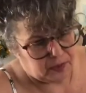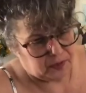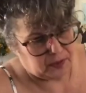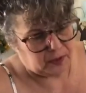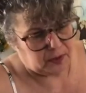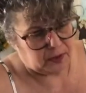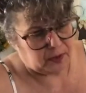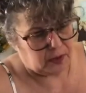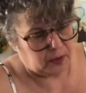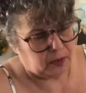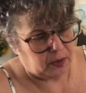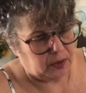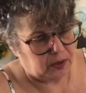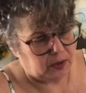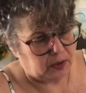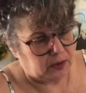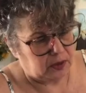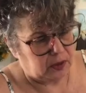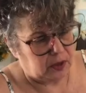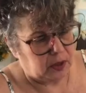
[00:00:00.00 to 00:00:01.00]
So you don't
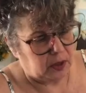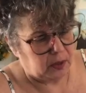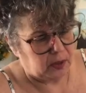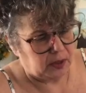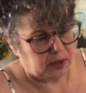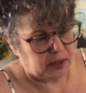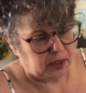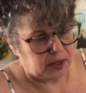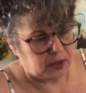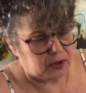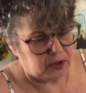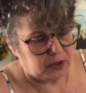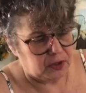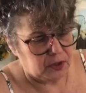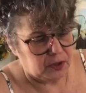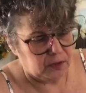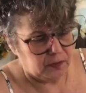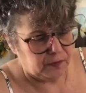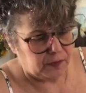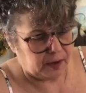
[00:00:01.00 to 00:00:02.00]
want to cut
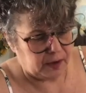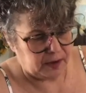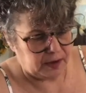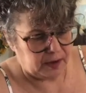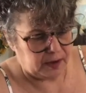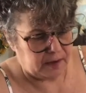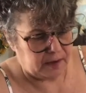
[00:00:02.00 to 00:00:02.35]
too far in.